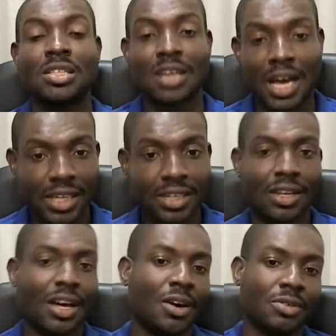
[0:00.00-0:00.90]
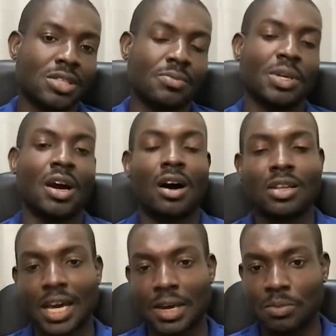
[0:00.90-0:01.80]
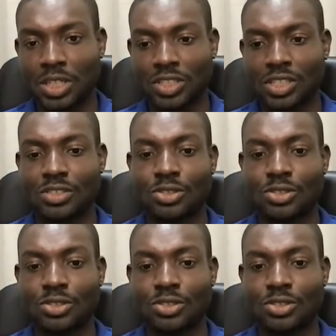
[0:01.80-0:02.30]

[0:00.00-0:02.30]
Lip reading: tagging along with me on that mission.